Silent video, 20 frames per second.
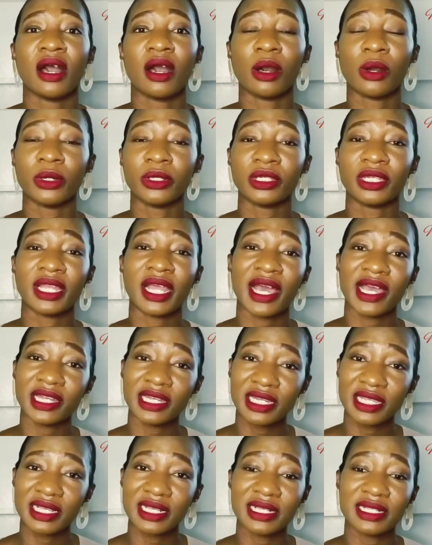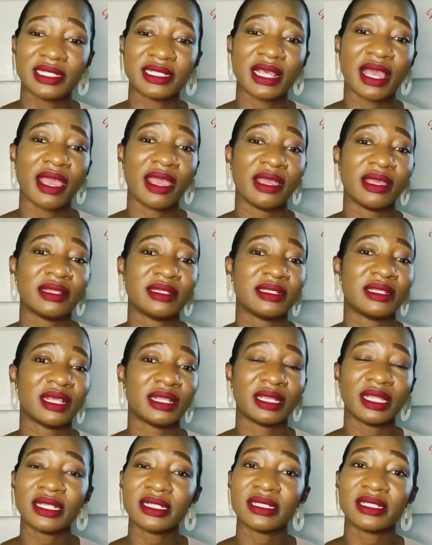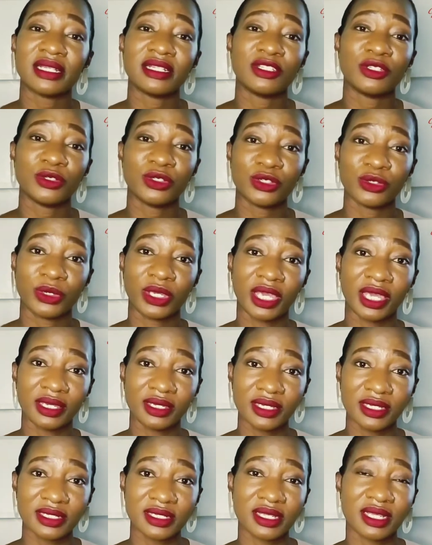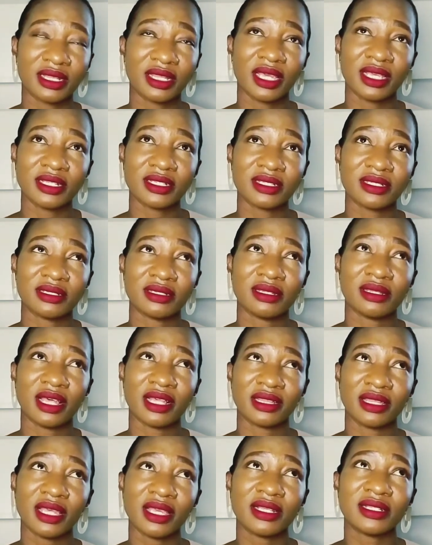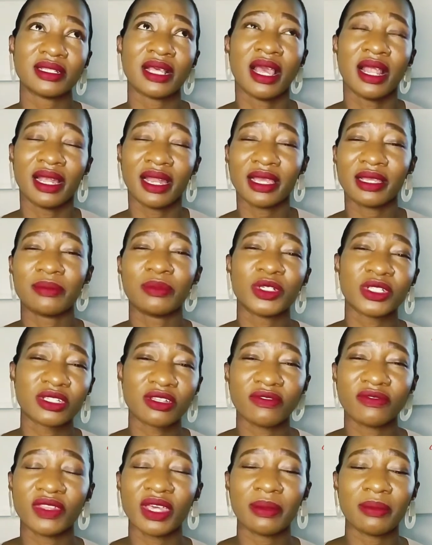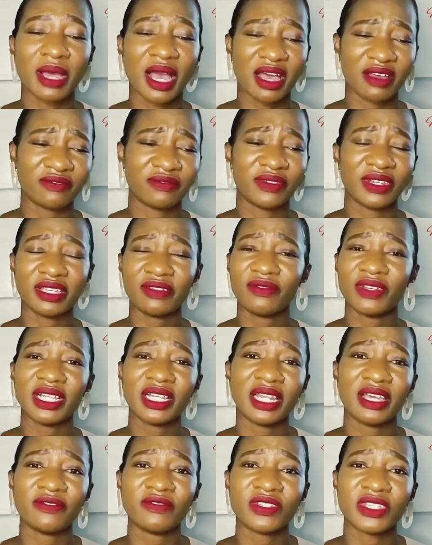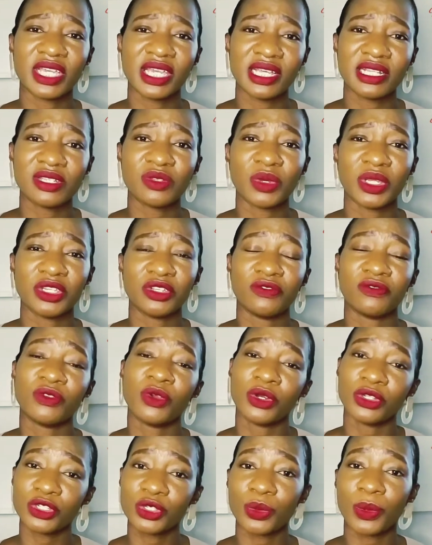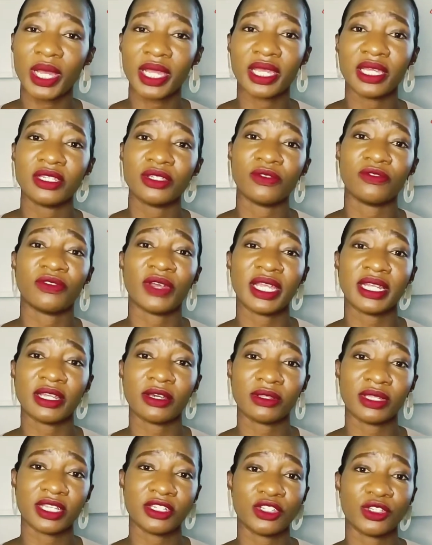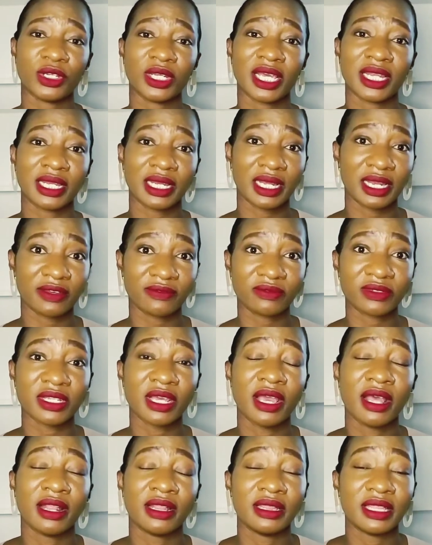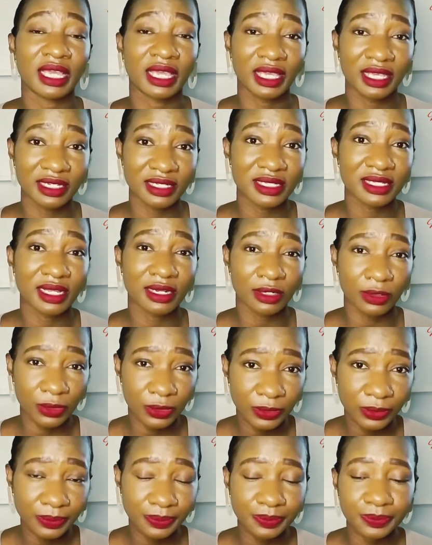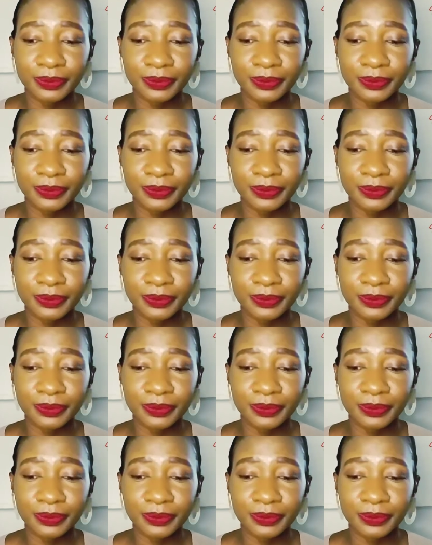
on nannies and the things they do to kids the things the things like most of them have even left kids when you've gone to work and you find out that your nanny left the kids alone